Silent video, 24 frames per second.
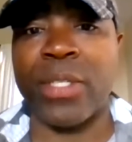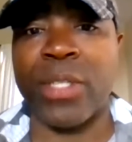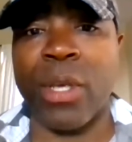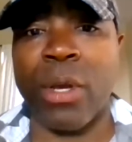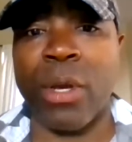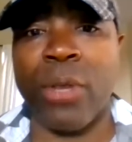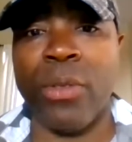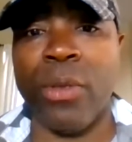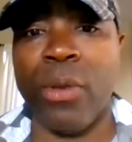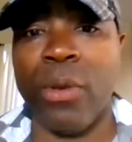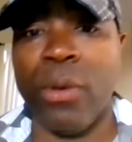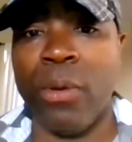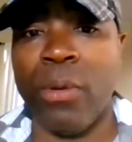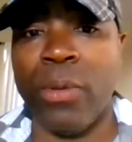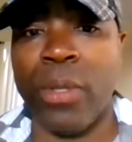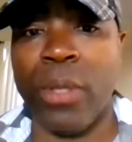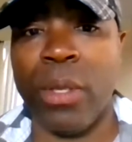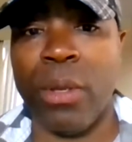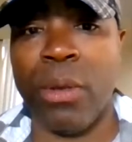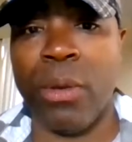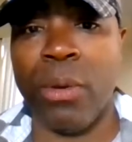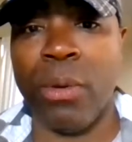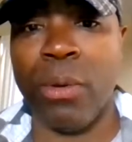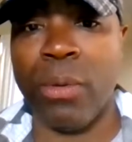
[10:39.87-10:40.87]
So
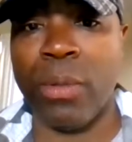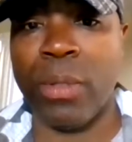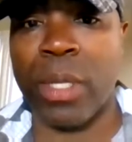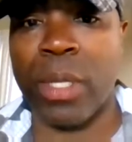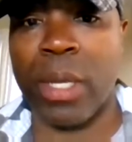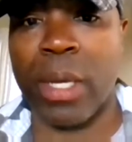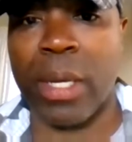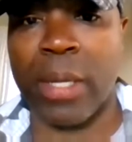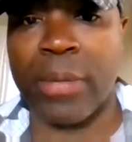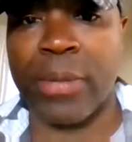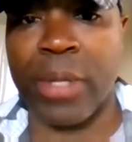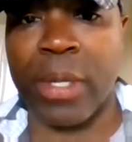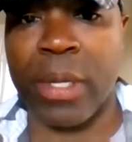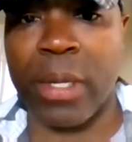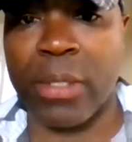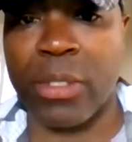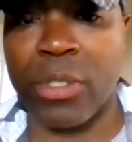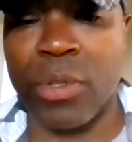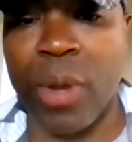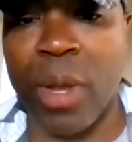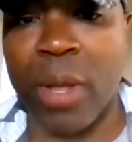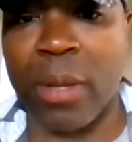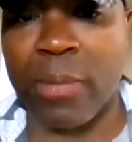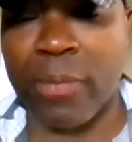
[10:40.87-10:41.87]
the
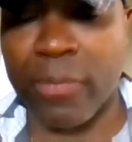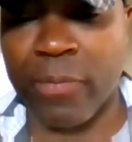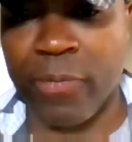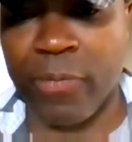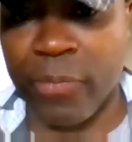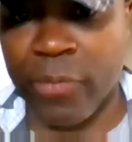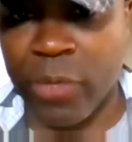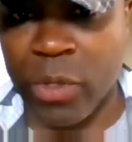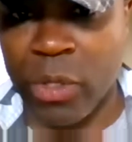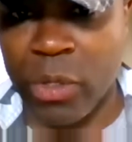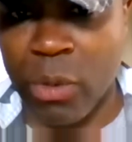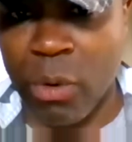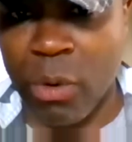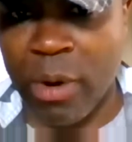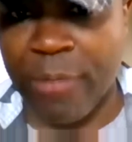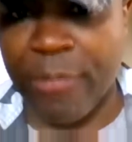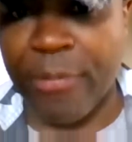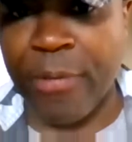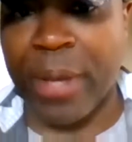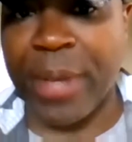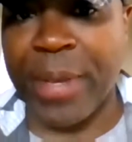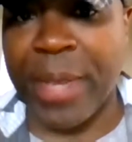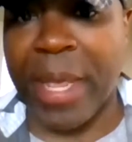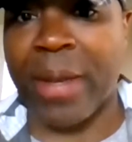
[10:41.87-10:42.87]
trunk door
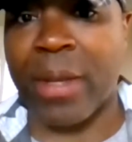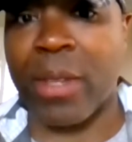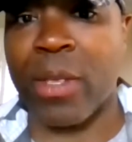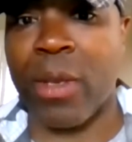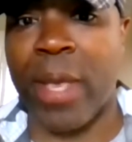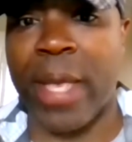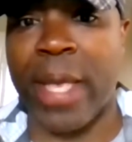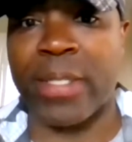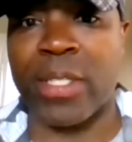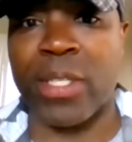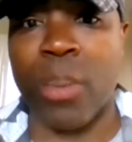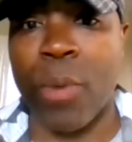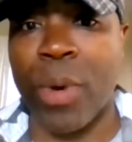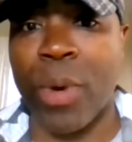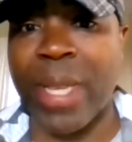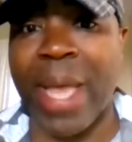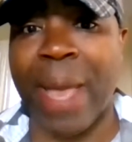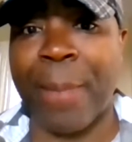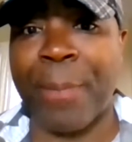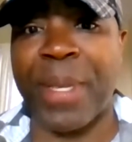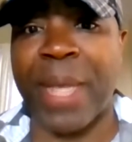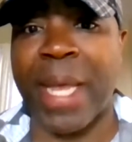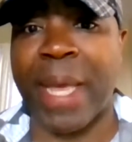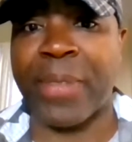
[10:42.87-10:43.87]
fell down on your head. So what
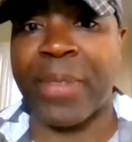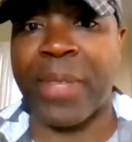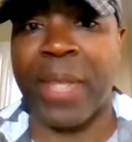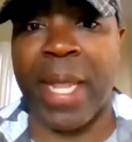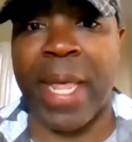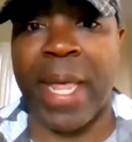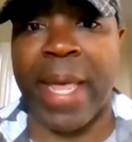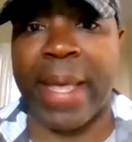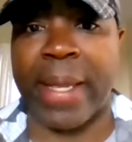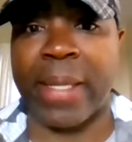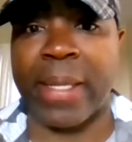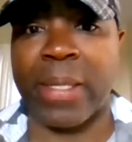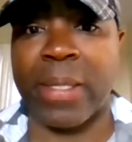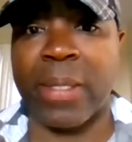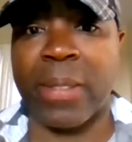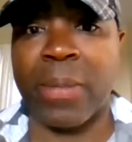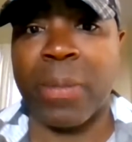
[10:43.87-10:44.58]
happened after that?